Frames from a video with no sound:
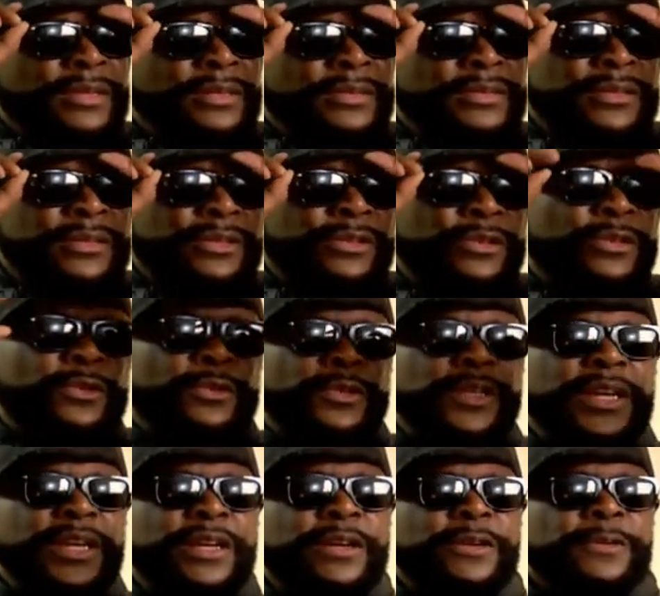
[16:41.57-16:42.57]
So
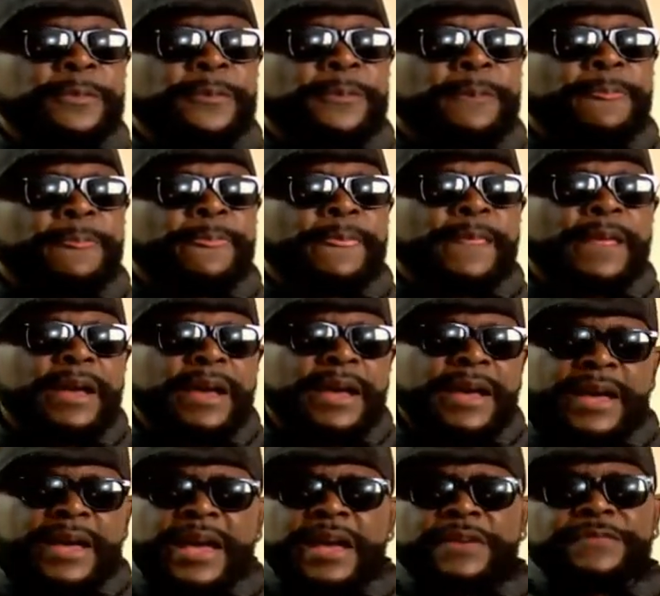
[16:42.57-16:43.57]
now,
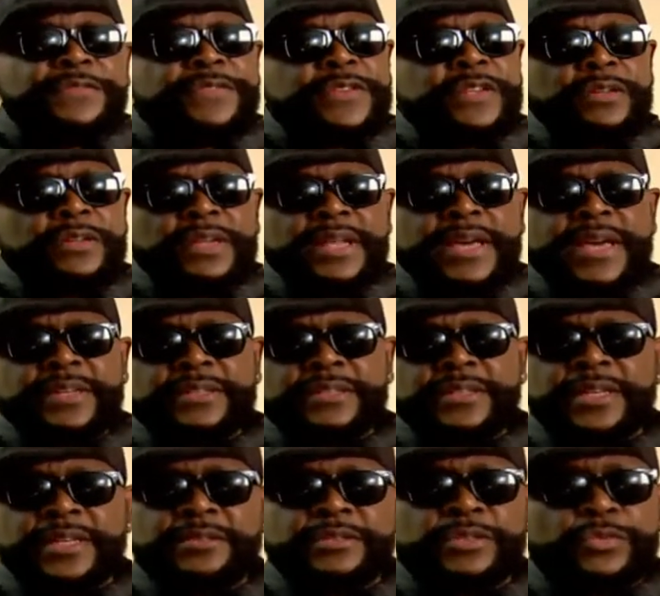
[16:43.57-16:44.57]
I feel like
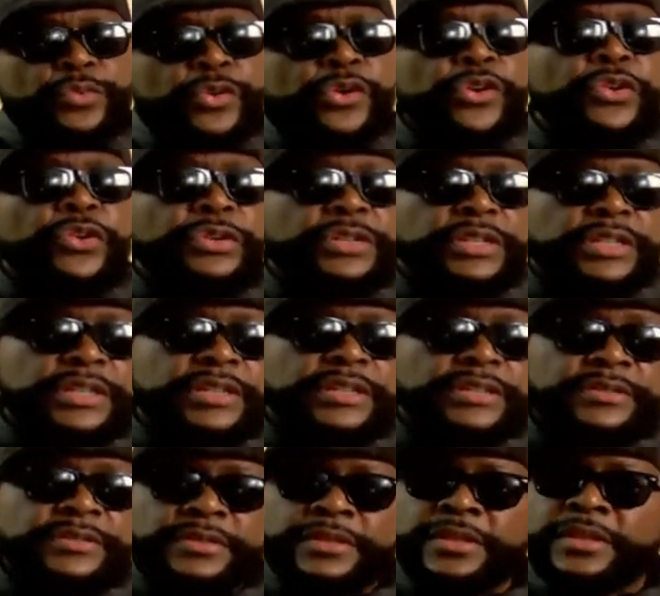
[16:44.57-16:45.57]
that the world
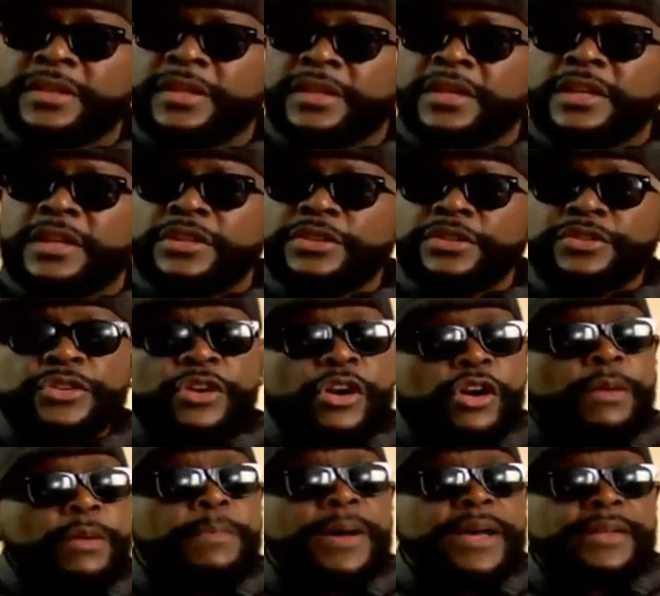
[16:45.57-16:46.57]
needs to
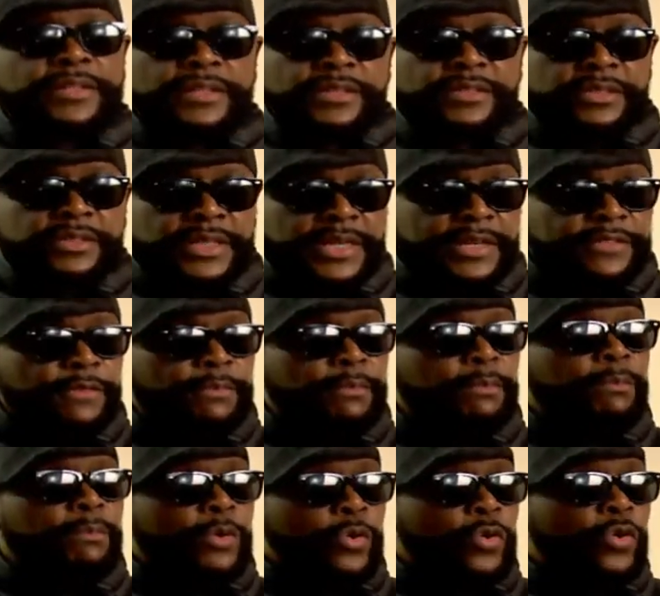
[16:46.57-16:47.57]
talk about this stuff
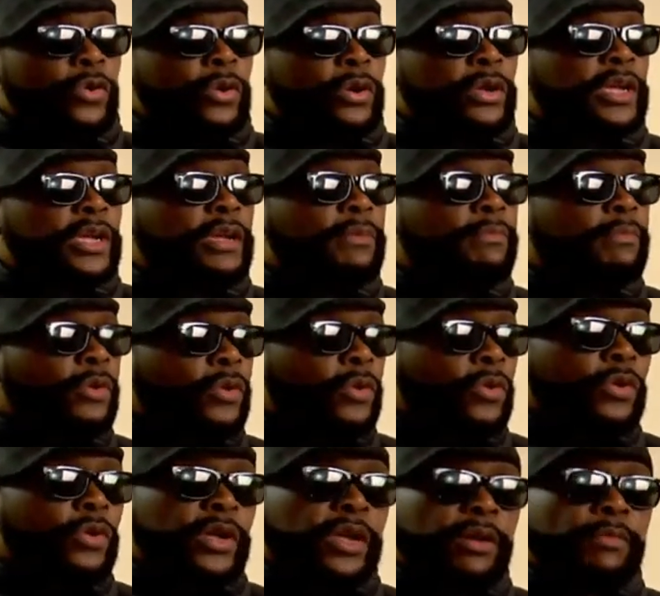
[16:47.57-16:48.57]
more and
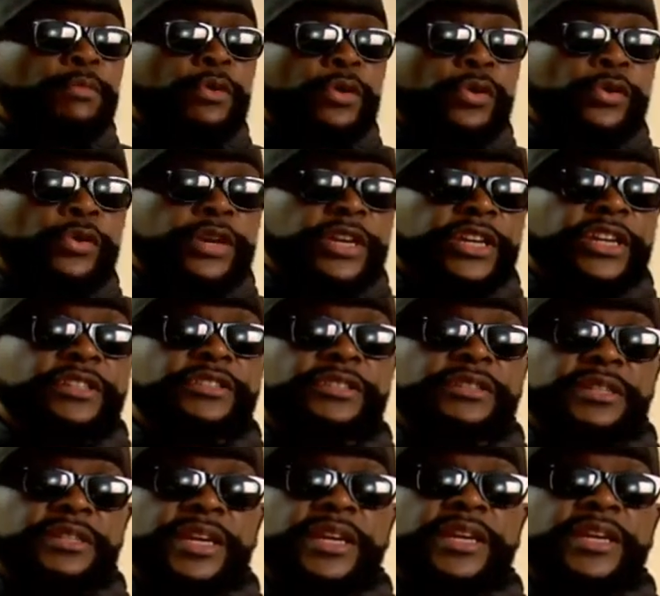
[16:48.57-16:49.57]
more and more
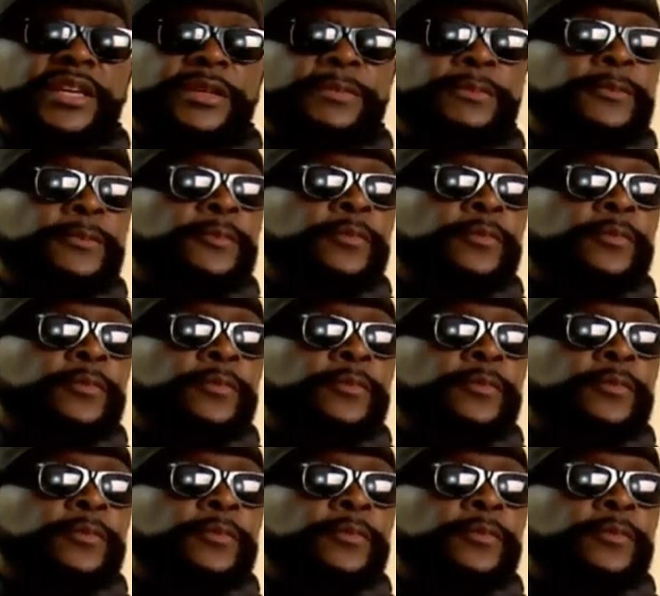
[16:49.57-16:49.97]
each day.